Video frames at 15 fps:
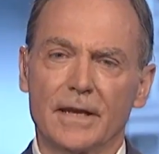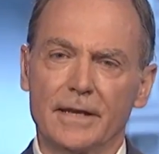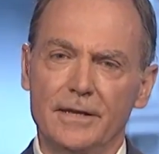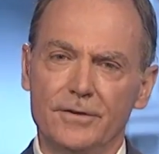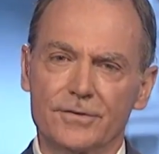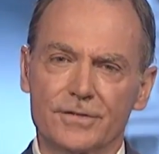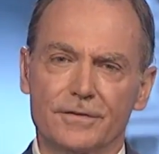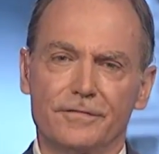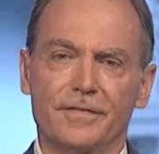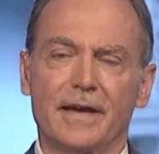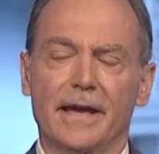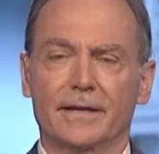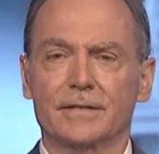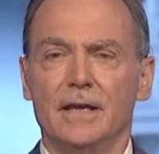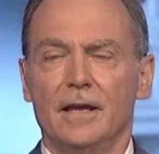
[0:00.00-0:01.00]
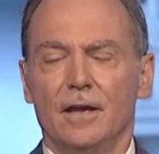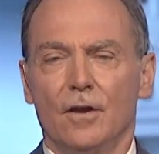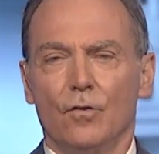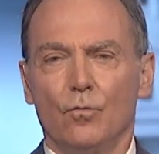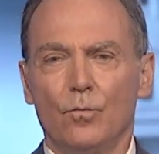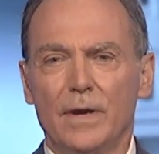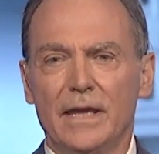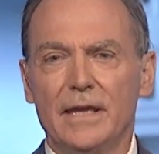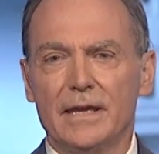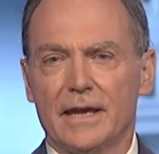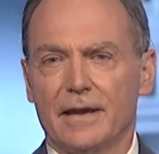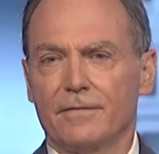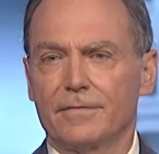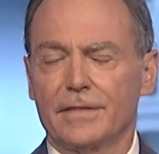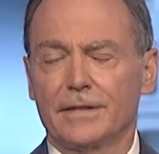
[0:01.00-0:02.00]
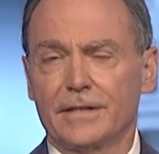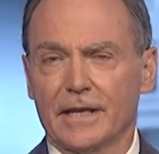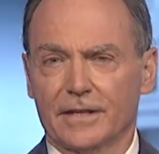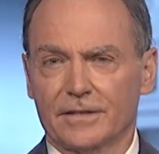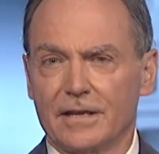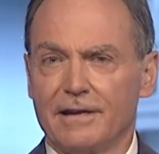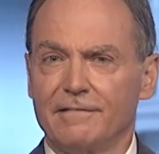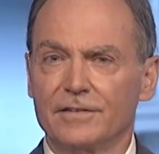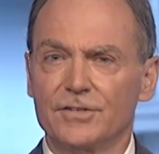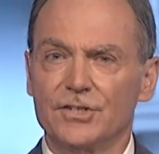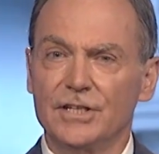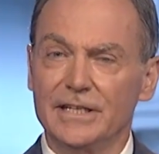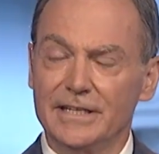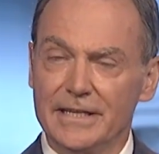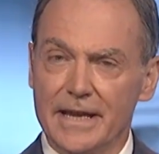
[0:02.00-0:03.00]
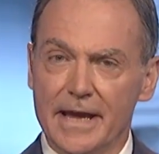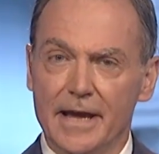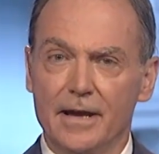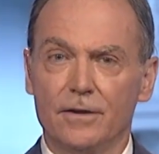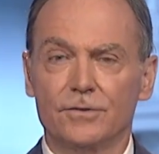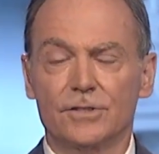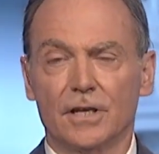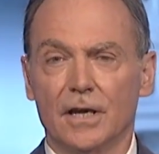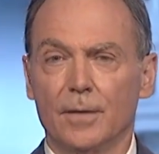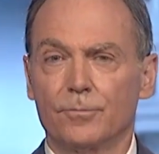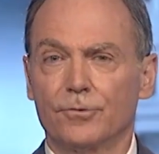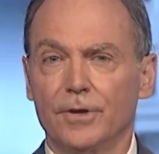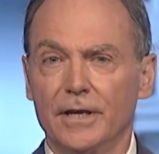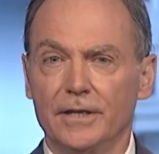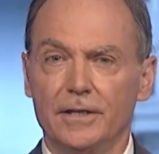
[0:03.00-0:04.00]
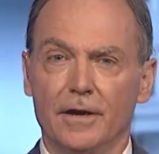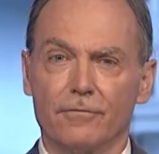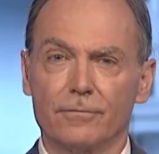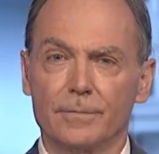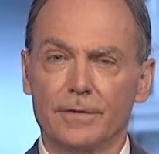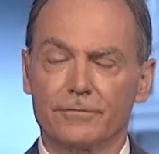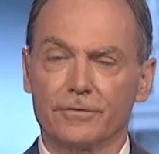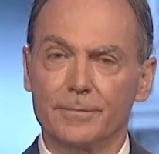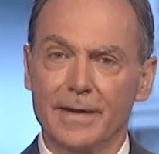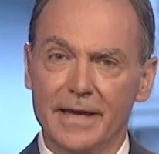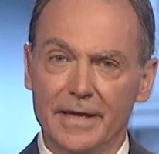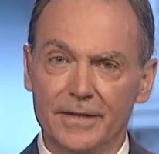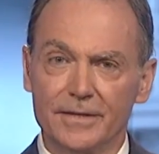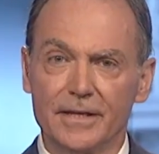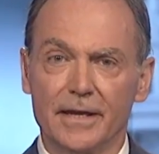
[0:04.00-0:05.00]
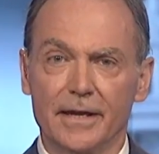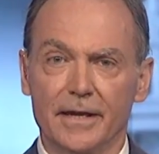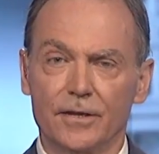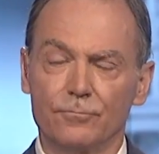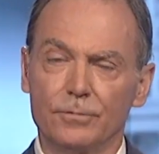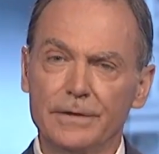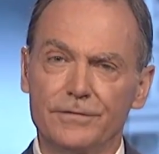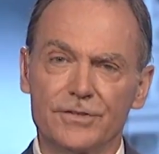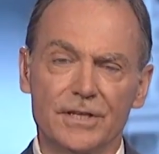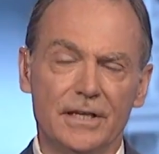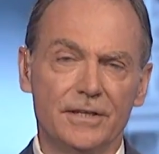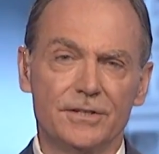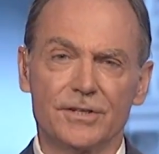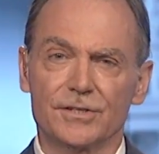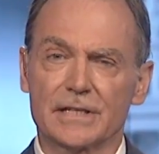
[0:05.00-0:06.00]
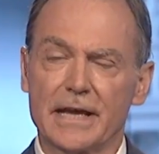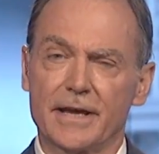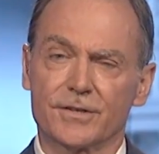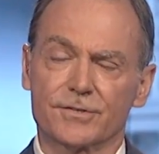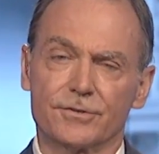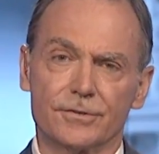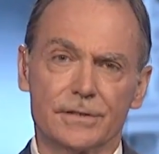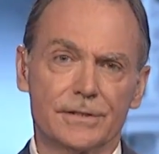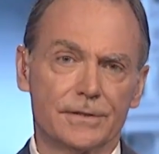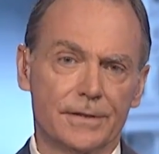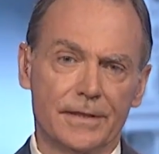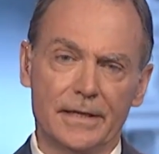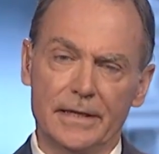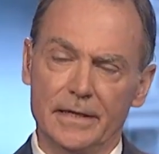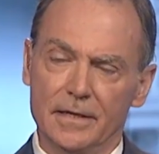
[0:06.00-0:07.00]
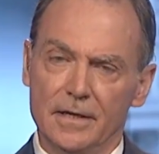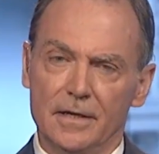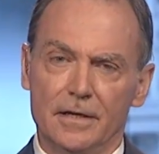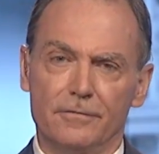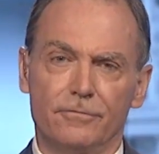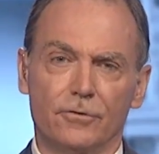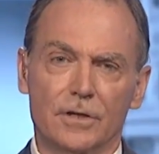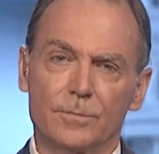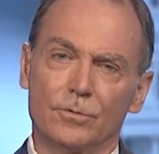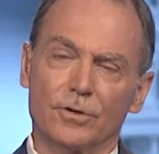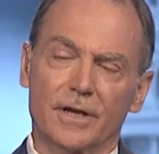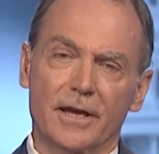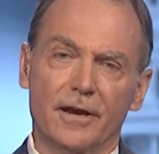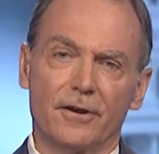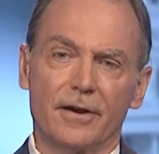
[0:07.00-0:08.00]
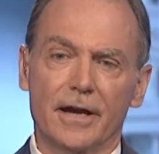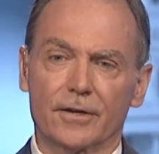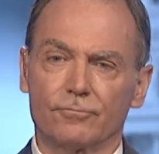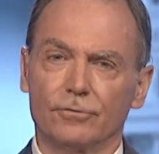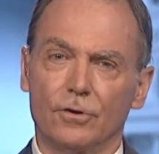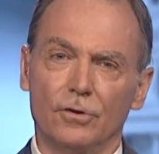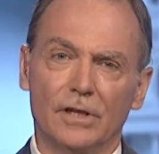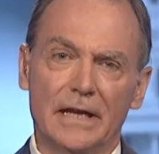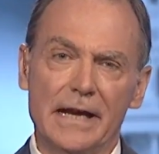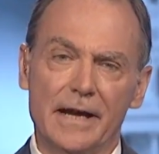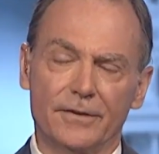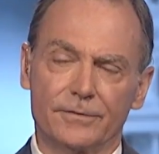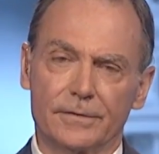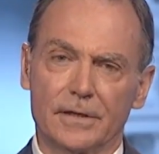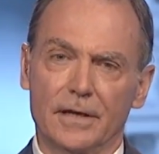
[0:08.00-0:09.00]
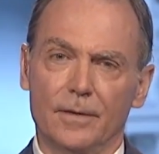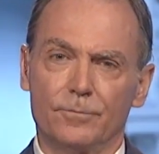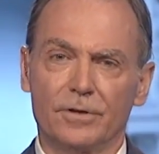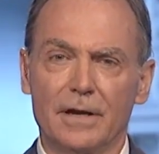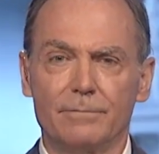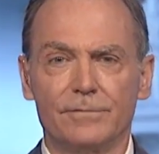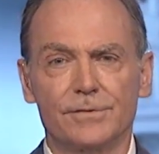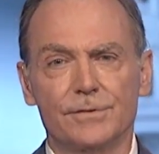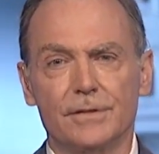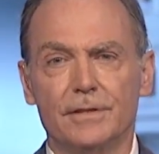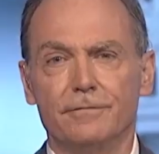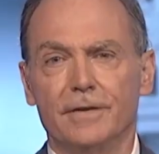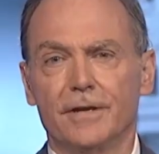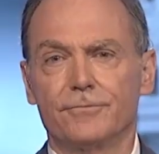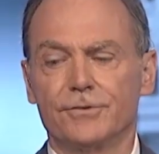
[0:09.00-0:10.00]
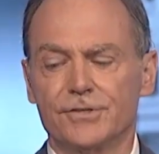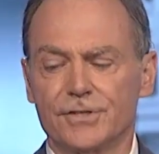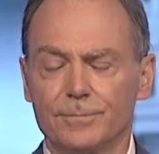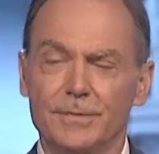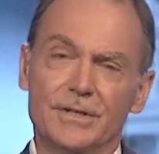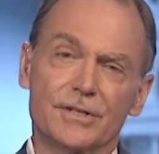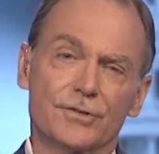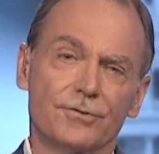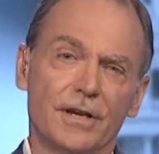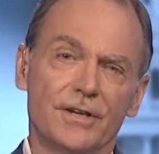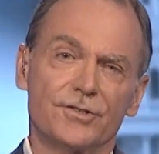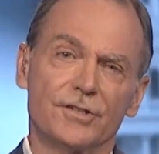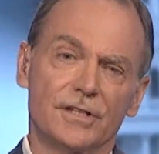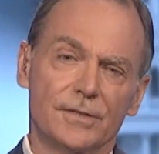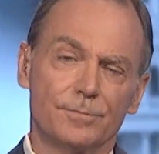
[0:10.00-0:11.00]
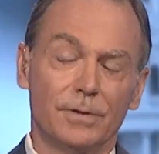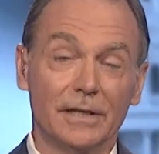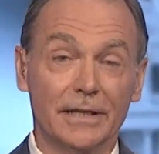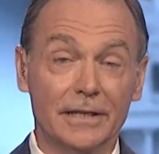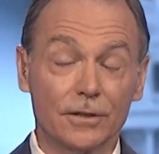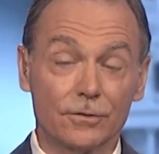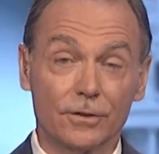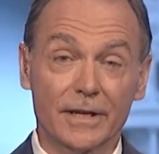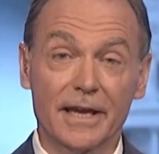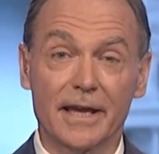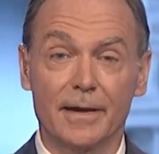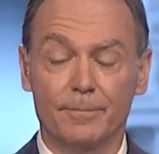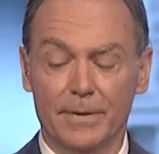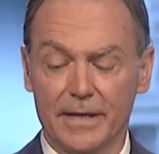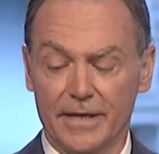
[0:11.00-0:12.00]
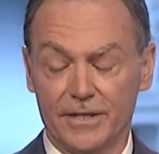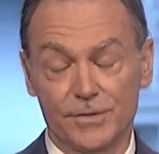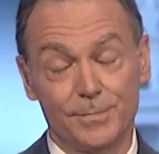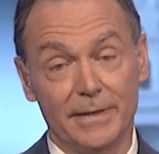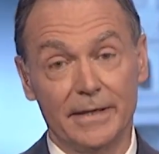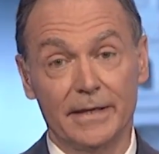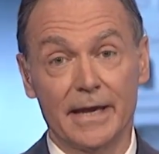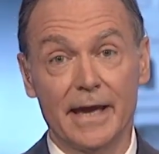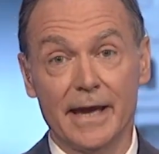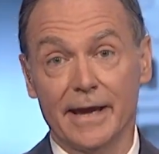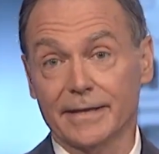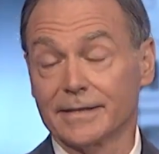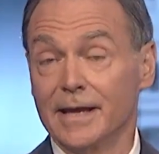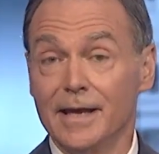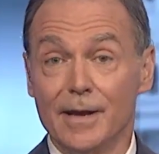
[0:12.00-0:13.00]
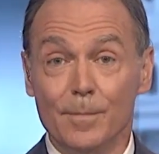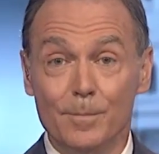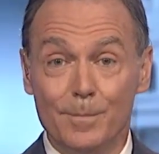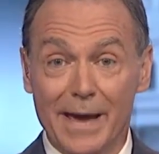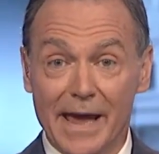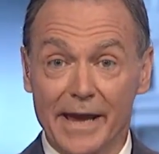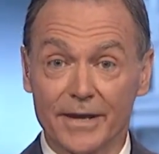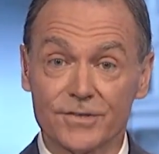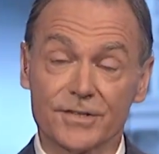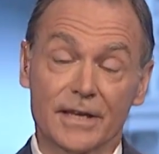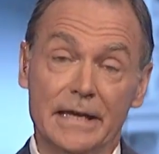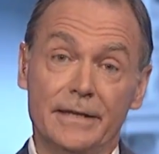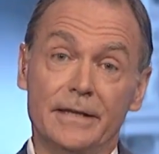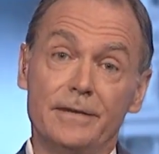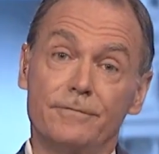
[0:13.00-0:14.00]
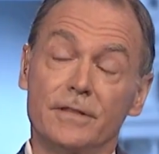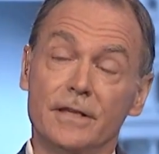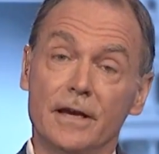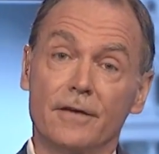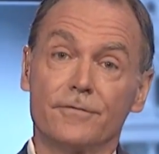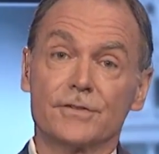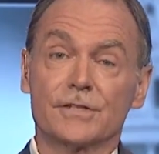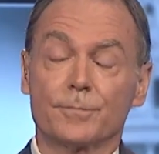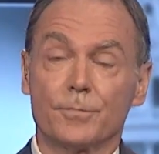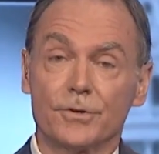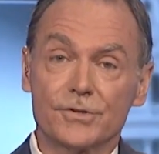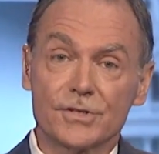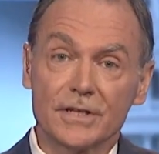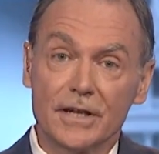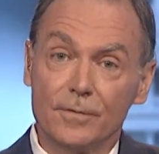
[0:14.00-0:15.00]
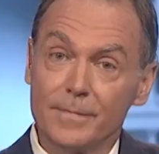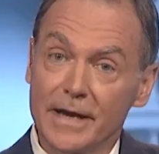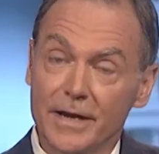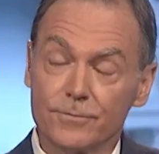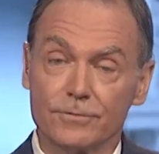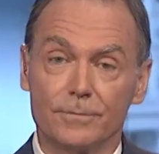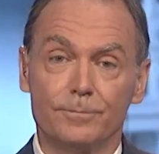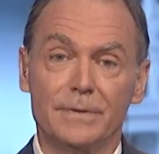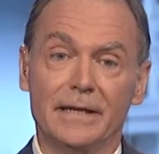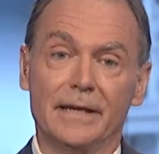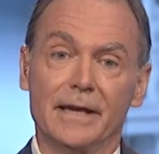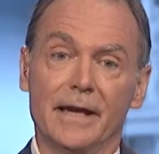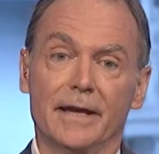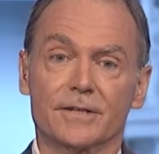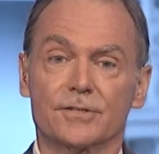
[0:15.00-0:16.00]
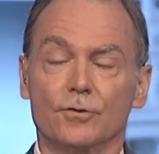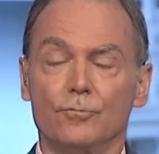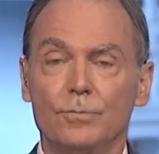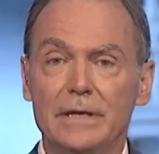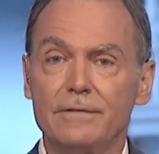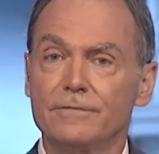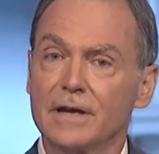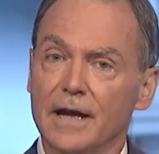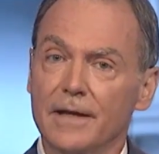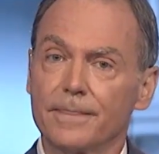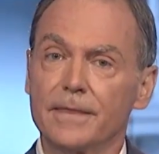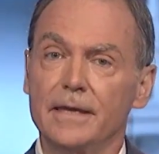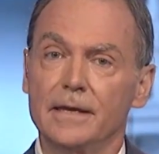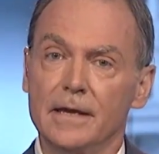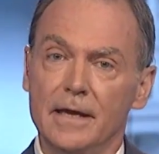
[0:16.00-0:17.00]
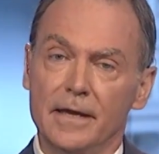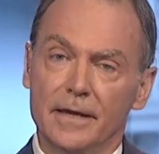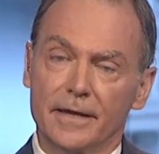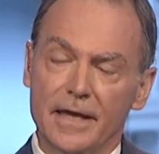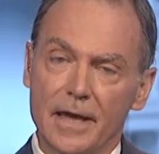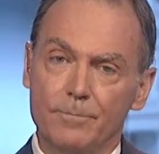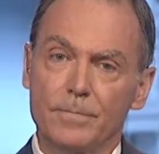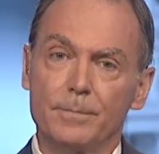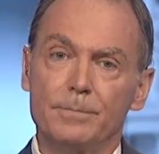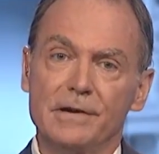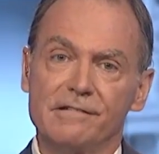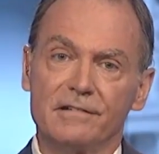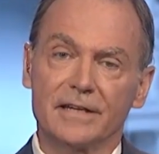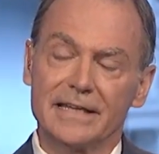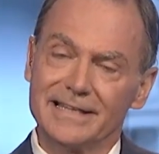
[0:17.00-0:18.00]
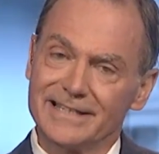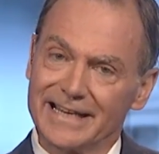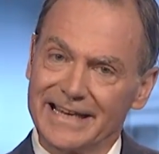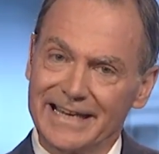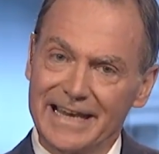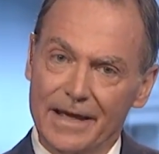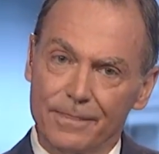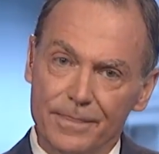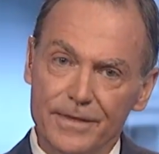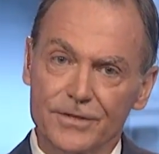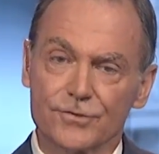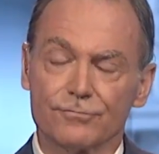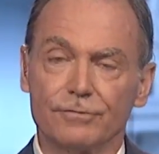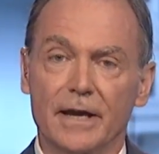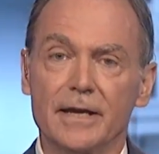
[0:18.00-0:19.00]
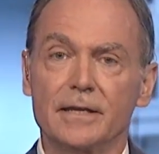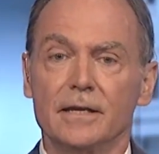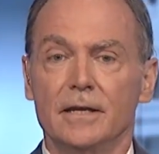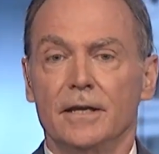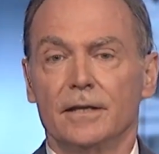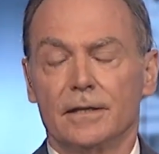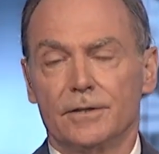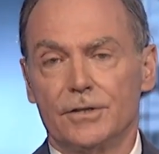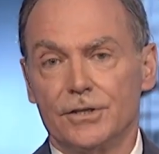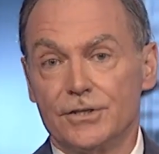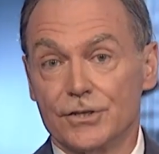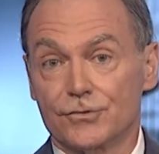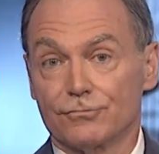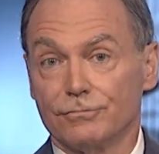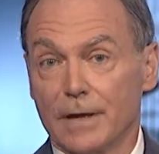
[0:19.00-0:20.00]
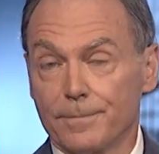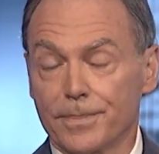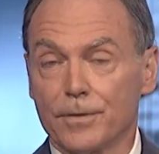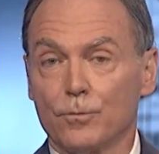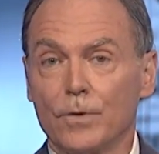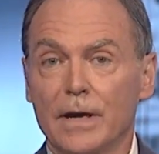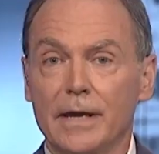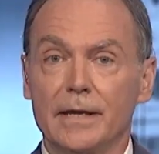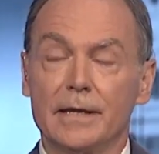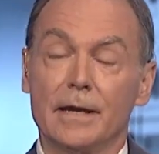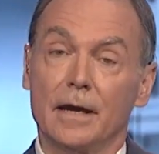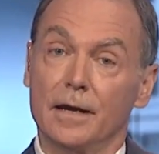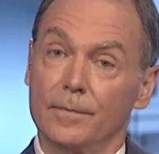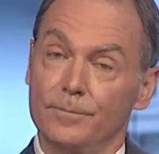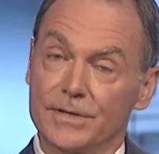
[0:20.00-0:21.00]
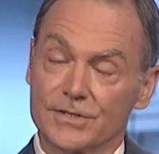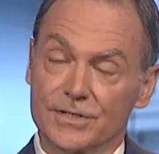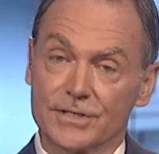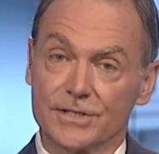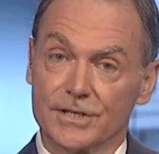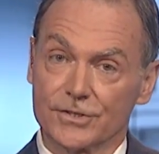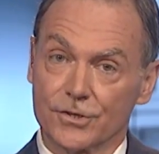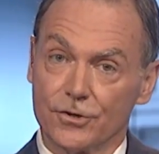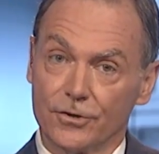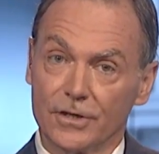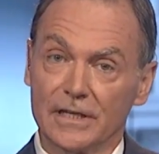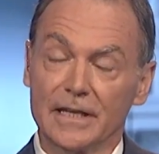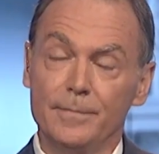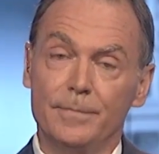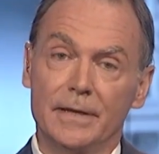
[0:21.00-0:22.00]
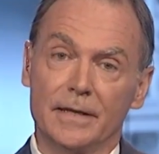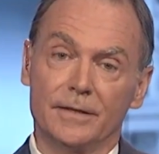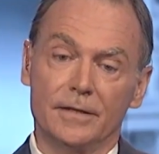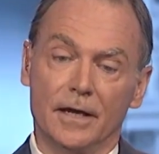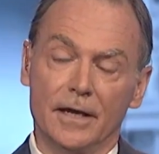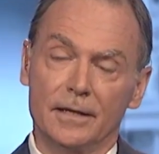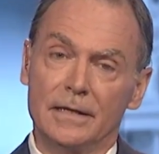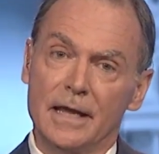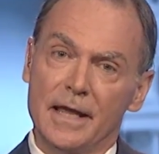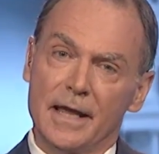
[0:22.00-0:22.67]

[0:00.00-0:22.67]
And here's the fact we have the technology now to upgrade government from end to end. We've seen disasters in the Affordable Care Act rollout, uh, problems with the Veterans Administration, political campaigns being hacked, banks, and even the Office of Personnel Management being hacked. So we've got the capability to get this right to disrupt the way uh, business has currently been done.